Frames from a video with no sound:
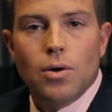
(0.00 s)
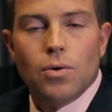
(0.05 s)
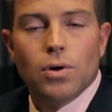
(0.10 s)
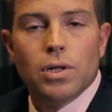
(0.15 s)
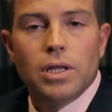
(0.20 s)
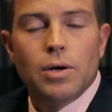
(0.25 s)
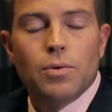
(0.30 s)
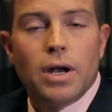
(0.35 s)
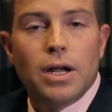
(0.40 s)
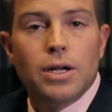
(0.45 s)

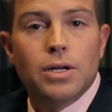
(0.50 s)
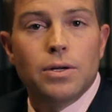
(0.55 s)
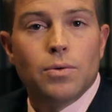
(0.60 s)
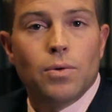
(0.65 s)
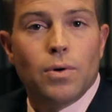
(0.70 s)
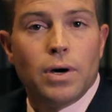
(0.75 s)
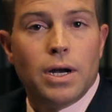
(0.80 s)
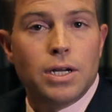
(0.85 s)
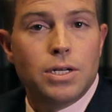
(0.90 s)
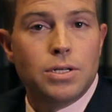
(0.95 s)
really what I
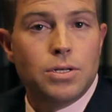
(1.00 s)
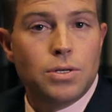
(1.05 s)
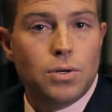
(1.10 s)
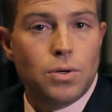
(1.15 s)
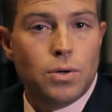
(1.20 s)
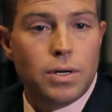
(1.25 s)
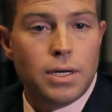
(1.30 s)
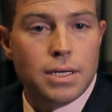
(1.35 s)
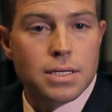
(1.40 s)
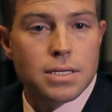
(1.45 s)
want to
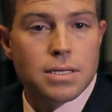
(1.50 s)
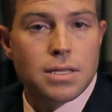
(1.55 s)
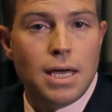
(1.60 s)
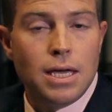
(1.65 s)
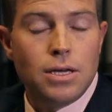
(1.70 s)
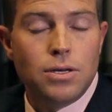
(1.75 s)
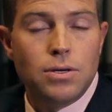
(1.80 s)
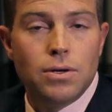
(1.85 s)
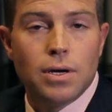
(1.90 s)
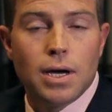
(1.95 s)
do is
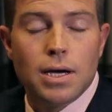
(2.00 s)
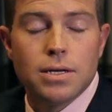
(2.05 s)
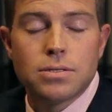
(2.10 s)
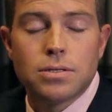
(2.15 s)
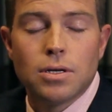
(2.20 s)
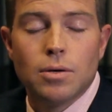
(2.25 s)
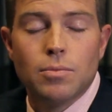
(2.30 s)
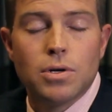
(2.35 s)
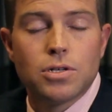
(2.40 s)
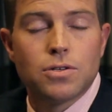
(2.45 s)
thank you guys
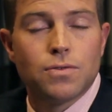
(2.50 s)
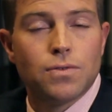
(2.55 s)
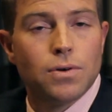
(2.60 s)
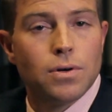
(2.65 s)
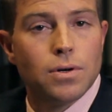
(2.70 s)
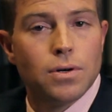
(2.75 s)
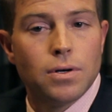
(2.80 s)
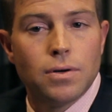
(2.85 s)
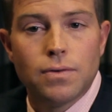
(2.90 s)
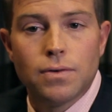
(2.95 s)
so much
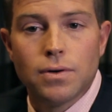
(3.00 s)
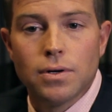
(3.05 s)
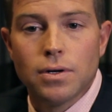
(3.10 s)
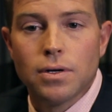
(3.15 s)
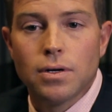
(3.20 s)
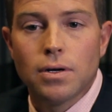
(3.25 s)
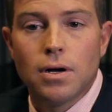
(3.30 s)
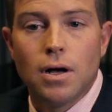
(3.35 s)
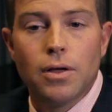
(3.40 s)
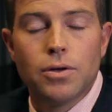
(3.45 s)
for,
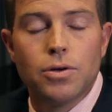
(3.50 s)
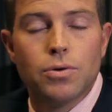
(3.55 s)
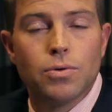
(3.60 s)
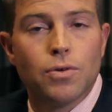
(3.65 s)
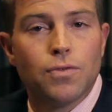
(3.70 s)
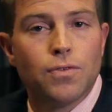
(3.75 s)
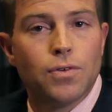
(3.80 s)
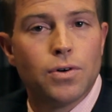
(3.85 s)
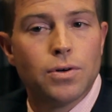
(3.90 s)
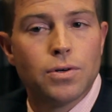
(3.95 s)
for all
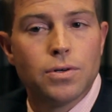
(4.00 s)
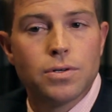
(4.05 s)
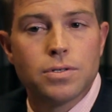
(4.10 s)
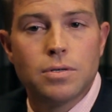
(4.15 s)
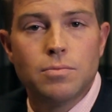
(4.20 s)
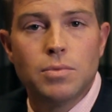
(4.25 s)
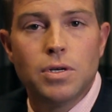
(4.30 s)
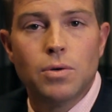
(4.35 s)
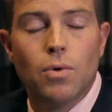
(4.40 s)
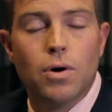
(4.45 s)
your referrals
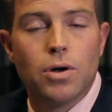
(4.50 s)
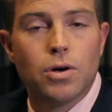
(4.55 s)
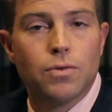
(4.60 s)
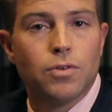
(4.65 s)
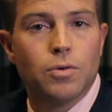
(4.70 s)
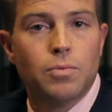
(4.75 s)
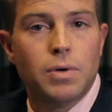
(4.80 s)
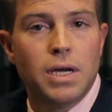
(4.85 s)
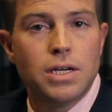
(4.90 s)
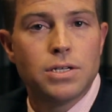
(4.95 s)
and being
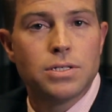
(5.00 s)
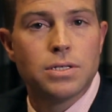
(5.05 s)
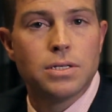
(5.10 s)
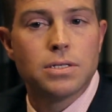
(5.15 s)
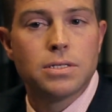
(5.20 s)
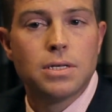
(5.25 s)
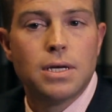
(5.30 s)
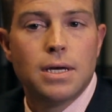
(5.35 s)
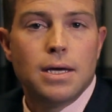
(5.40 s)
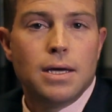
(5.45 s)
wonderful
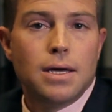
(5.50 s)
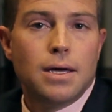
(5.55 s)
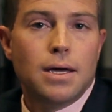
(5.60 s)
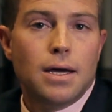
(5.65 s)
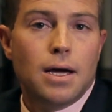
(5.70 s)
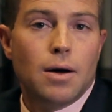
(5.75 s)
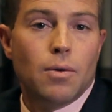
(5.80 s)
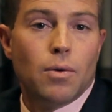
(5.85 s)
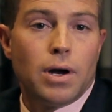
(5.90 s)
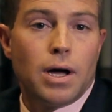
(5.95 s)
patients.
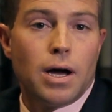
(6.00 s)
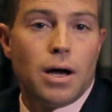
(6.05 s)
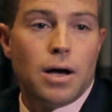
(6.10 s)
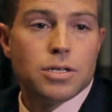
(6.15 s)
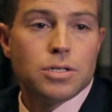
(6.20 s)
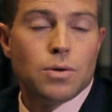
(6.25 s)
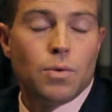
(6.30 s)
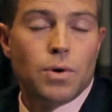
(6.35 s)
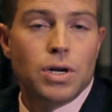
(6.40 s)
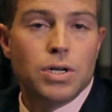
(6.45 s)
And what I
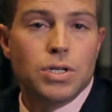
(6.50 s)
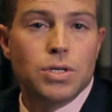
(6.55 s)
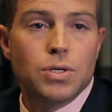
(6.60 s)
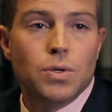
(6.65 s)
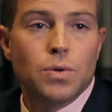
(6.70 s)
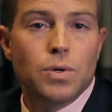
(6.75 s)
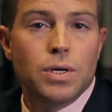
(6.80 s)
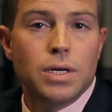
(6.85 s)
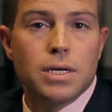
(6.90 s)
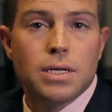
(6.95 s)
also want to
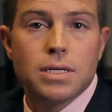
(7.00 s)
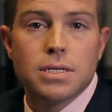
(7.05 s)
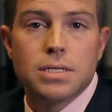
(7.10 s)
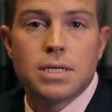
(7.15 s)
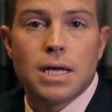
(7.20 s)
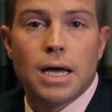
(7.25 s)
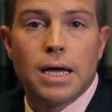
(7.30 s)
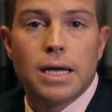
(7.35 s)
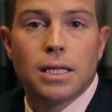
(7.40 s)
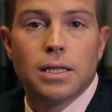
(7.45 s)
do is
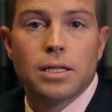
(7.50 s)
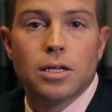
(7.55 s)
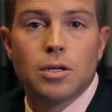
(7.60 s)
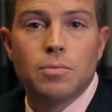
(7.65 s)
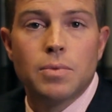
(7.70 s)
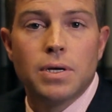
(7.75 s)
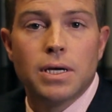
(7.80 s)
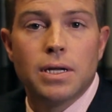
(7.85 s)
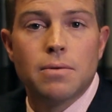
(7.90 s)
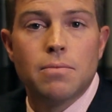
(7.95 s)
tell you a little
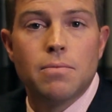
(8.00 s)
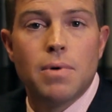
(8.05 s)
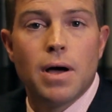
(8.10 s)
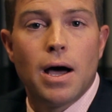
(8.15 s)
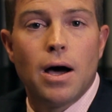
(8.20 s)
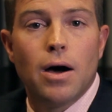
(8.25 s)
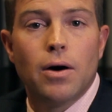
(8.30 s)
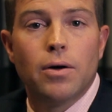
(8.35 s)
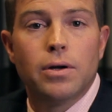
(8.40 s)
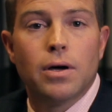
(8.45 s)
bit
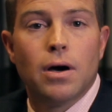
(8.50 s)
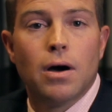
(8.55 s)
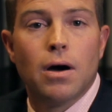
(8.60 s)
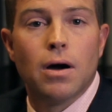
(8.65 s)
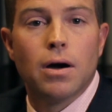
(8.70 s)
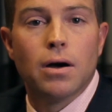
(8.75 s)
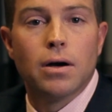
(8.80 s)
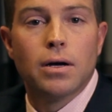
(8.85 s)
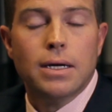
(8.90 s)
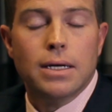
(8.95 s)
about
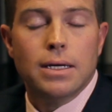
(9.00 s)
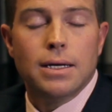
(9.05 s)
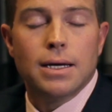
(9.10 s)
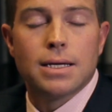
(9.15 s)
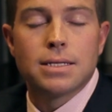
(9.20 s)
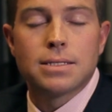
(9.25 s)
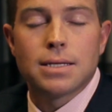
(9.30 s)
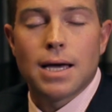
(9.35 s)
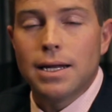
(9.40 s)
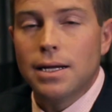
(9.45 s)
our
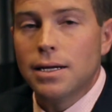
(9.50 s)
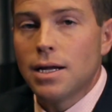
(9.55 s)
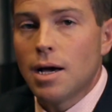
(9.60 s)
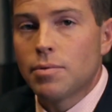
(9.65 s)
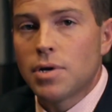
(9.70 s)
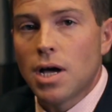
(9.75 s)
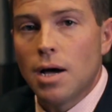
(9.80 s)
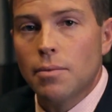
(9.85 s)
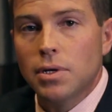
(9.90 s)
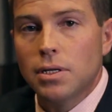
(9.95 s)
exciting
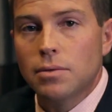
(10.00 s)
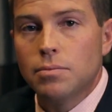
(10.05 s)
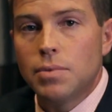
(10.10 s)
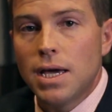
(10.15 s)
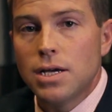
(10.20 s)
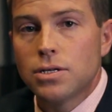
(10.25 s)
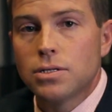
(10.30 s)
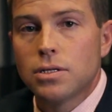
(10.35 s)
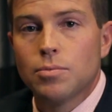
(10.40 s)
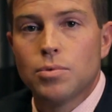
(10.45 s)
upcoming
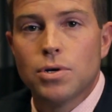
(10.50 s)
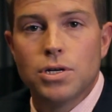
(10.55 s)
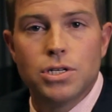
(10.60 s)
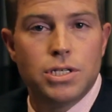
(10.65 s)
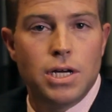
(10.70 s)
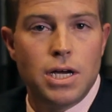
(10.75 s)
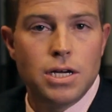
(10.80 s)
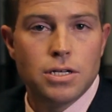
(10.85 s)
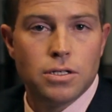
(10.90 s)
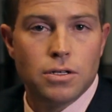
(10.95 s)
patient
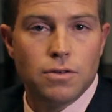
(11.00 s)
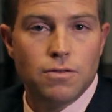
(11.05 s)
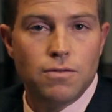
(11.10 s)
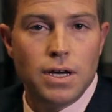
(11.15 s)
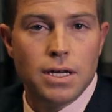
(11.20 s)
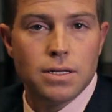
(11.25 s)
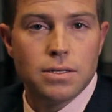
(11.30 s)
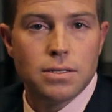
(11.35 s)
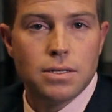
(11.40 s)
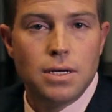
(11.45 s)
appreciation
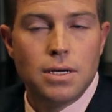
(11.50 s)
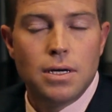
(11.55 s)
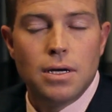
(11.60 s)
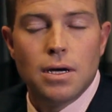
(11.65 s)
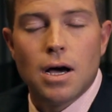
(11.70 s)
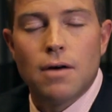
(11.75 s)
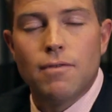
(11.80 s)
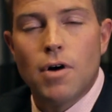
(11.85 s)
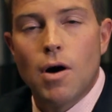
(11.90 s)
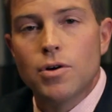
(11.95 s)
event.
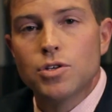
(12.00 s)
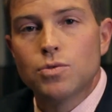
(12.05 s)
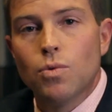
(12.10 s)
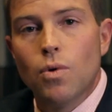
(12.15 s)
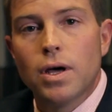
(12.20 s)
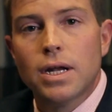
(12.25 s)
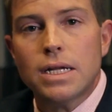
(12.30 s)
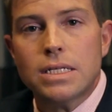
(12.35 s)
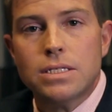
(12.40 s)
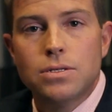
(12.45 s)
I've always
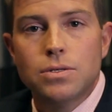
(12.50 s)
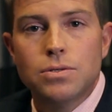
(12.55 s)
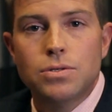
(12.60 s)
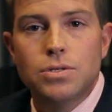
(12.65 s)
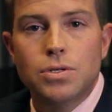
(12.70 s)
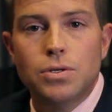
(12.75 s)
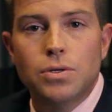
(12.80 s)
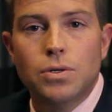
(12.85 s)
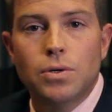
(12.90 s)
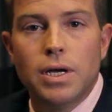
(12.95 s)
wanted to
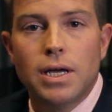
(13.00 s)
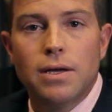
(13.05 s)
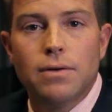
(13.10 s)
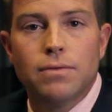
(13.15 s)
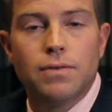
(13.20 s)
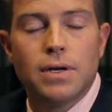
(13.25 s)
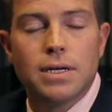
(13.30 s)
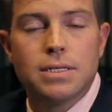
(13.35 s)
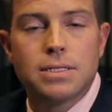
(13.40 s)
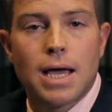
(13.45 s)
do a
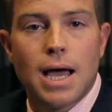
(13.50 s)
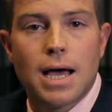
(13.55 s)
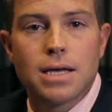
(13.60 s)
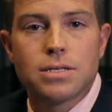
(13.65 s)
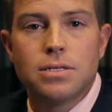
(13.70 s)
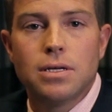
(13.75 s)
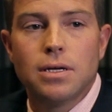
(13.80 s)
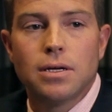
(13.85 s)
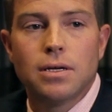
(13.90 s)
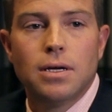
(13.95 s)

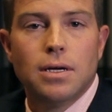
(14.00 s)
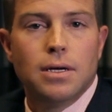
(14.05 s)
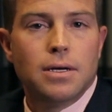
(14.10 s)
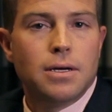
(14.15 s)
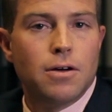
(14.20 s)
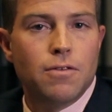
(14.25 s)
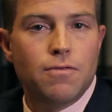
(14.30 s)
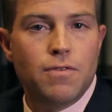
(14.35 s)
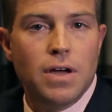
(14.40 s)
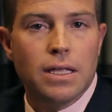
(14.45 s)
fantastic
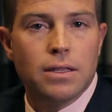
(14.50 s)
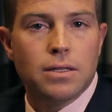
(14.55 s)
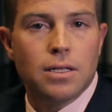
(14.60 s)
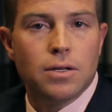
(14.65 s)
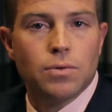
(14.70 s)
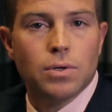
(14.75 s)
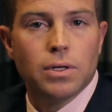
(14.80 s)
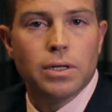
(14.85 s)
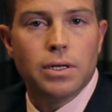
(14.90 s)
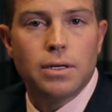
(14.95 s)
event
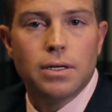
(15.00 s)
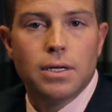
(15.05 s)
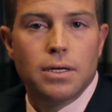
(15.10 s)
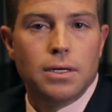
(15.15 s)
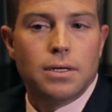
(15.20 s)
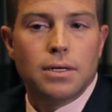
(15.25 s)
that really